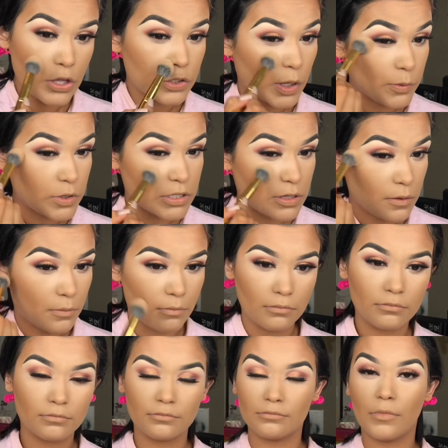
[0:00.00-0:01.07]
so I'm just
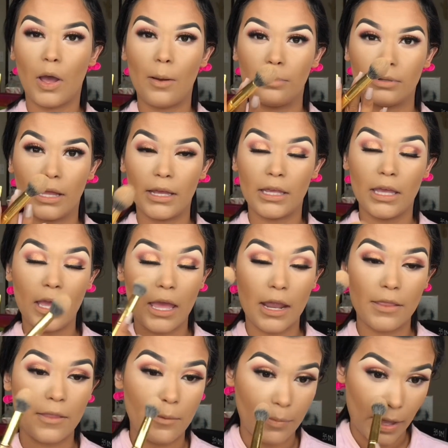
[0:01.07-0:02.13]
applying it
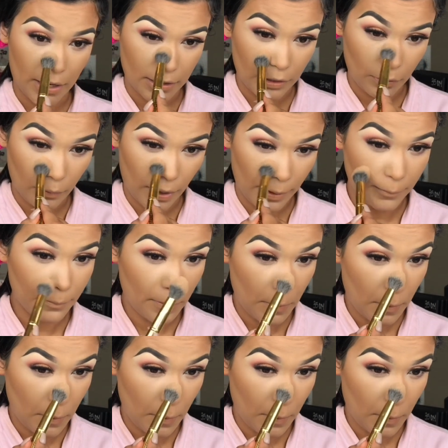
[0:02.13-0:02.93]
and then patting it away.